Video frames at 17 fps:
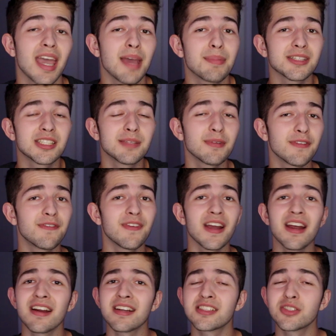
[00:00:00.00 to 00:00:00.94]
Hey, but to be
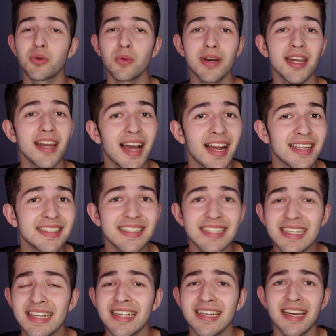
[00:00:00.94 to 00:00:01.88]
fair, it's
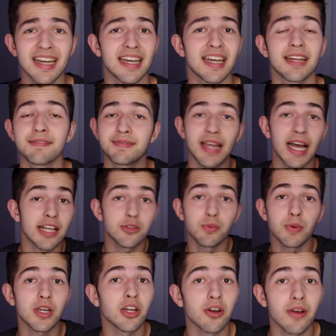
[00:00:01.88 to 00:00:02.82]
2019, and if that's
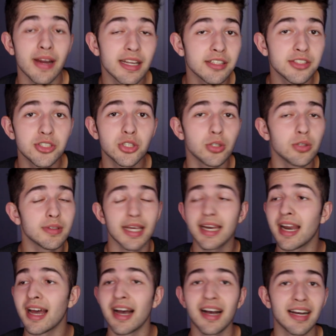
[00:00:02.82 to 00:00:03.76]
what you're into,
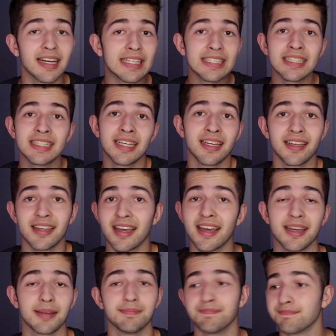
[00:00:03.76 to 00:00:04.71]
then uh,
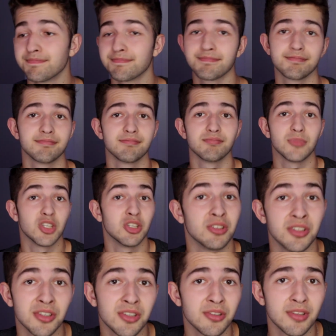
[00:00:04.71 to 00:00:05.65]
hey, you
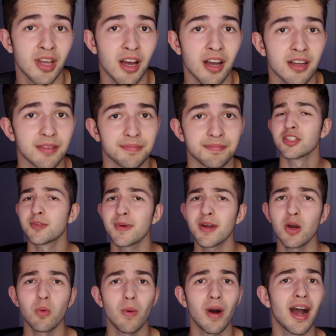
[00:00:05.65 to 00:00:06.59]
do you, dog. So it's
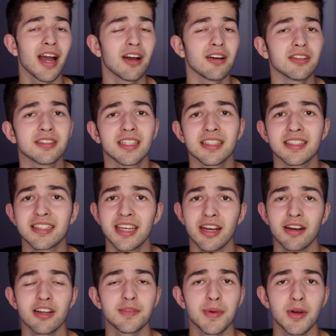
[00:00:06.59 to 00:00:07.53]
been a while since
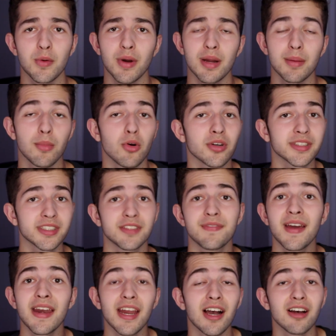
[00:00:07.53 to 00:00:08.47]
Kiera's been one of Morgan's
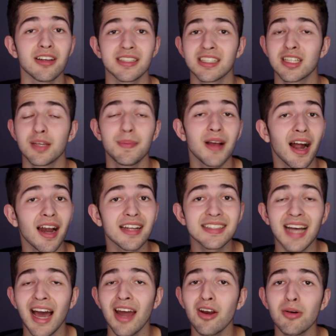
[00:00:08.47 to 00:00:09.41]
videos, and to be
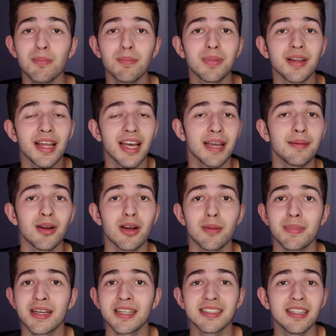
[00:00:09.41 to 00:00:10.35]
honest, I don't blame
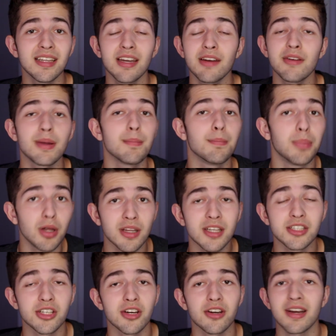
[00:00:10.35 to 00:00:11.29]
her because he literally
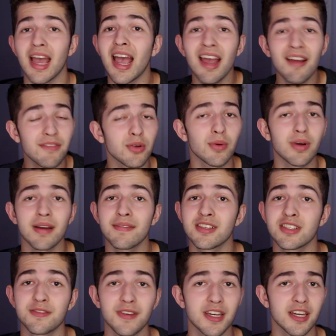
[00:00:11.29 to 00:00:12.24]
bullies her in every one of
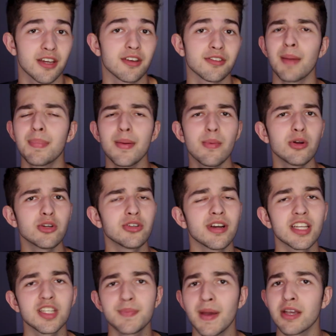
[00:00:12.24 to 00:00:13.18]
his videos. And people are
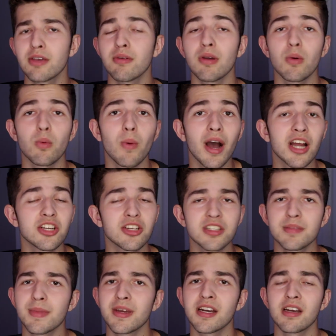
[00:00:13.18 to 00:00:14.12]
trying to speculate why she
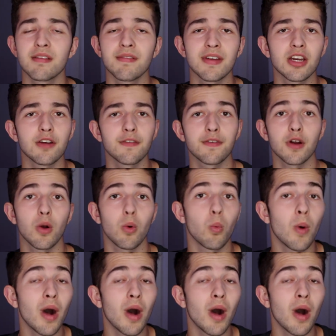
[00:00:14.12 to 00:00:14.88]
hasn't been in a video for a